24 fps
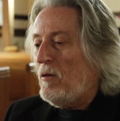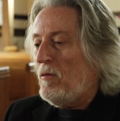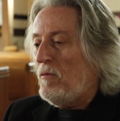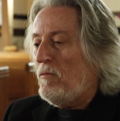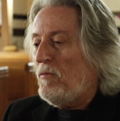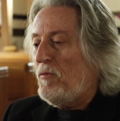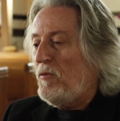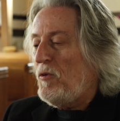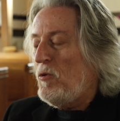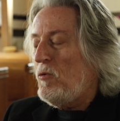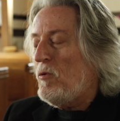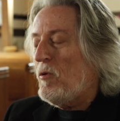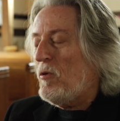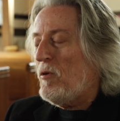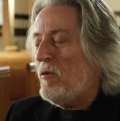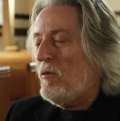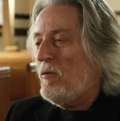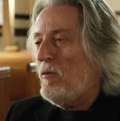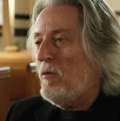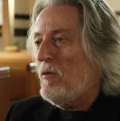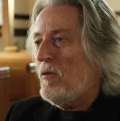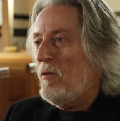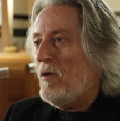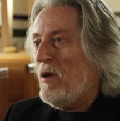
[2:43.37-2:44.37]

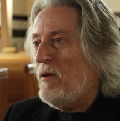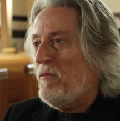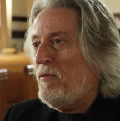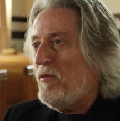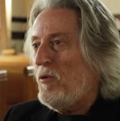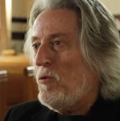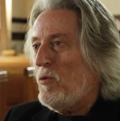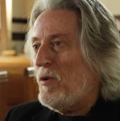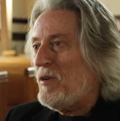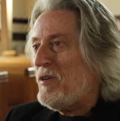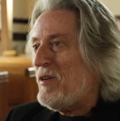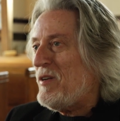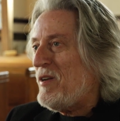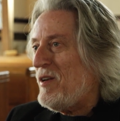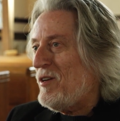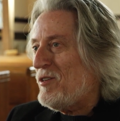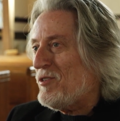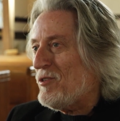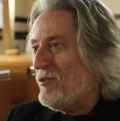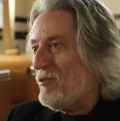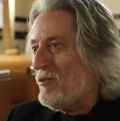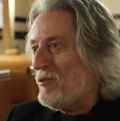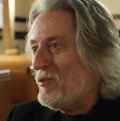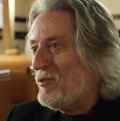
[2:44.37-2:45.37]
Fewer and fewer
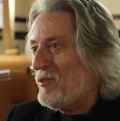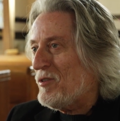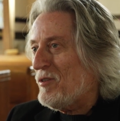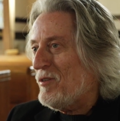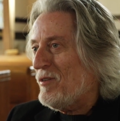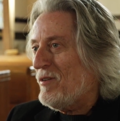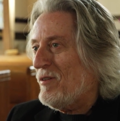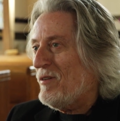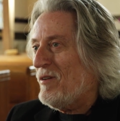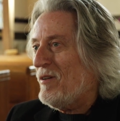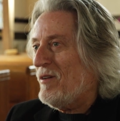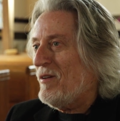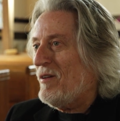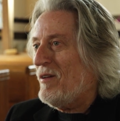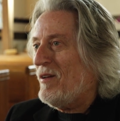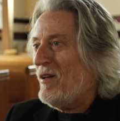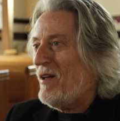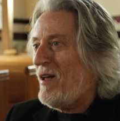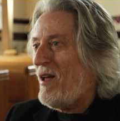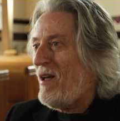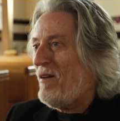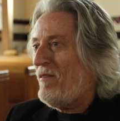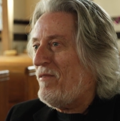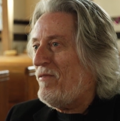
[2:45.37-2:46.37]
teachers
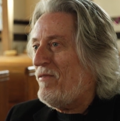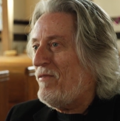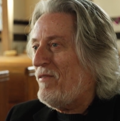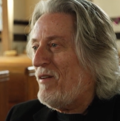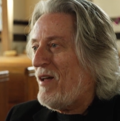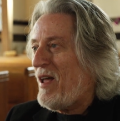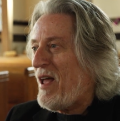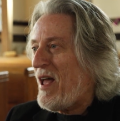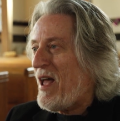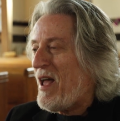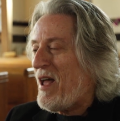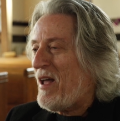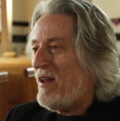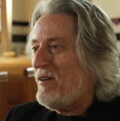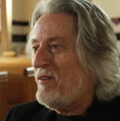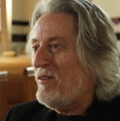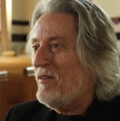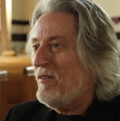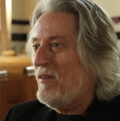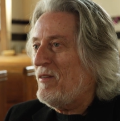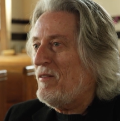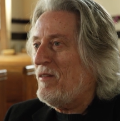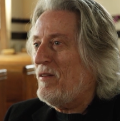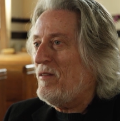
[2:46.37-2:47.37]
have had
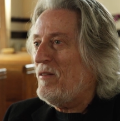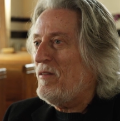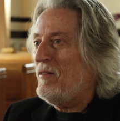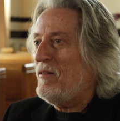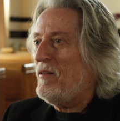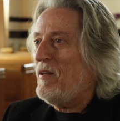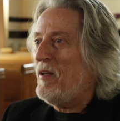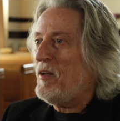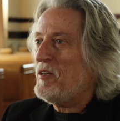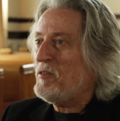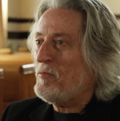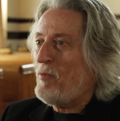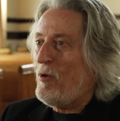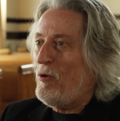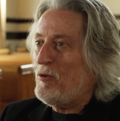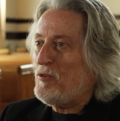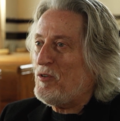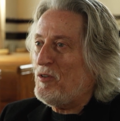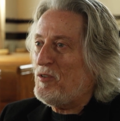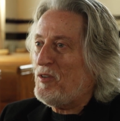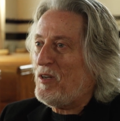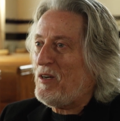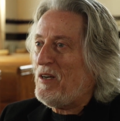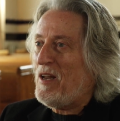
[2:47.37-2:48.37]

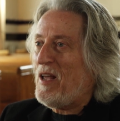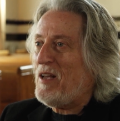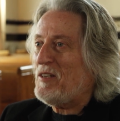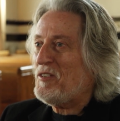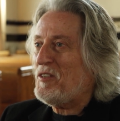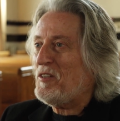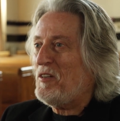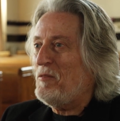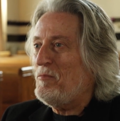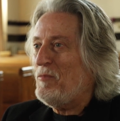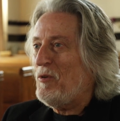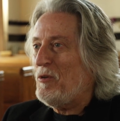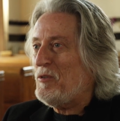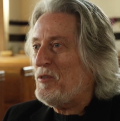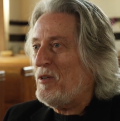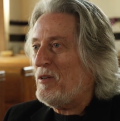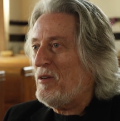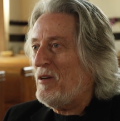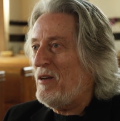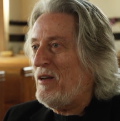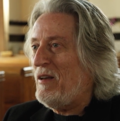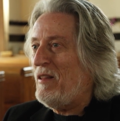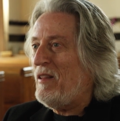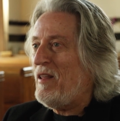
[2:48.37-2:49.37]
exposure to classical
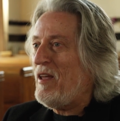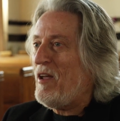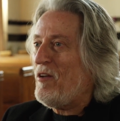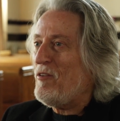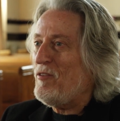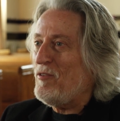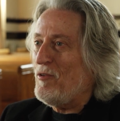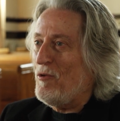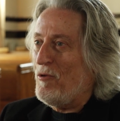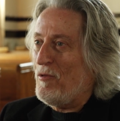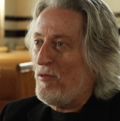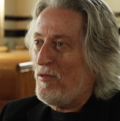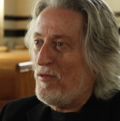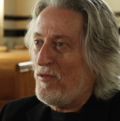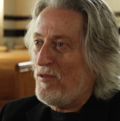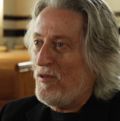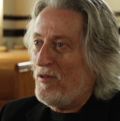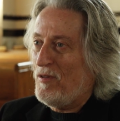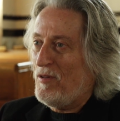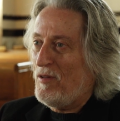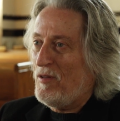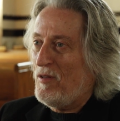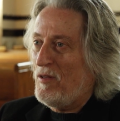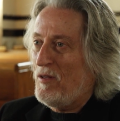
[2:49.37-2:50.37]
music in their youth.
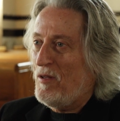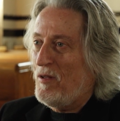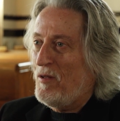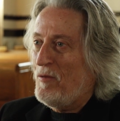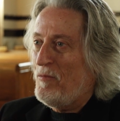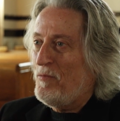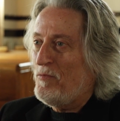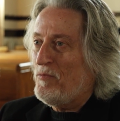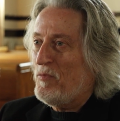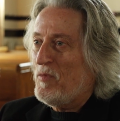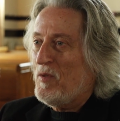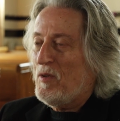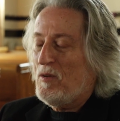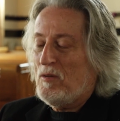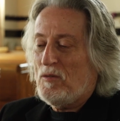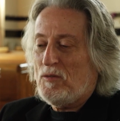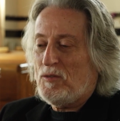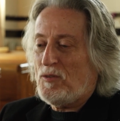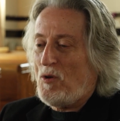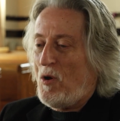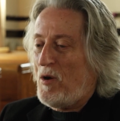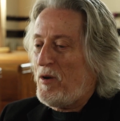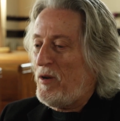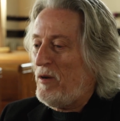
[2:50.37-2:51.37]

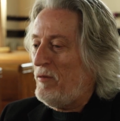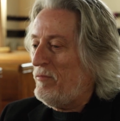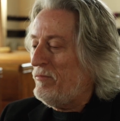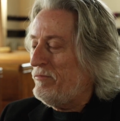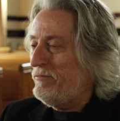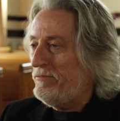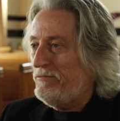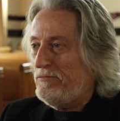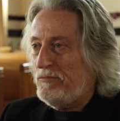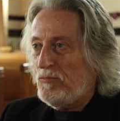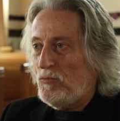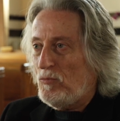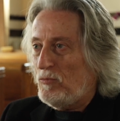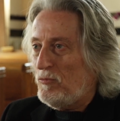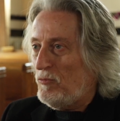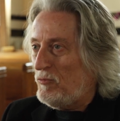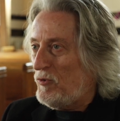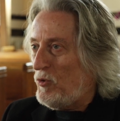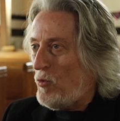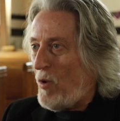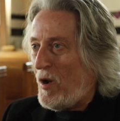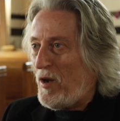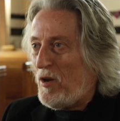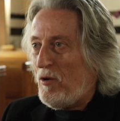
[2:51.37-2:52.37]
Starting
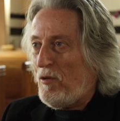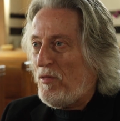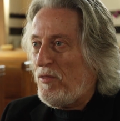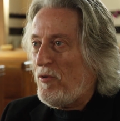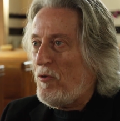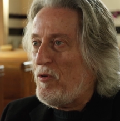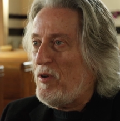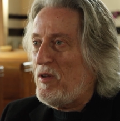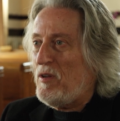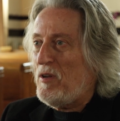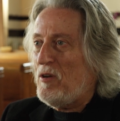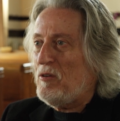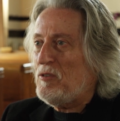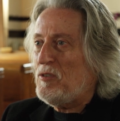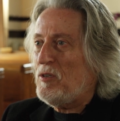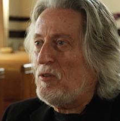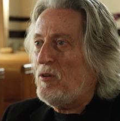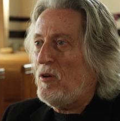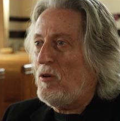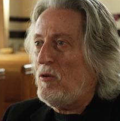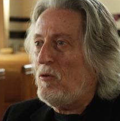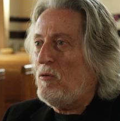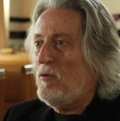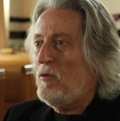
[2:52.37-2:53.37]
20 or 30 years
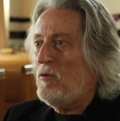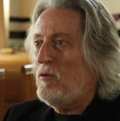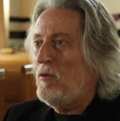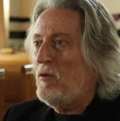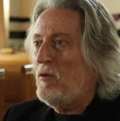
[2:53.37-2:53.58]
ago,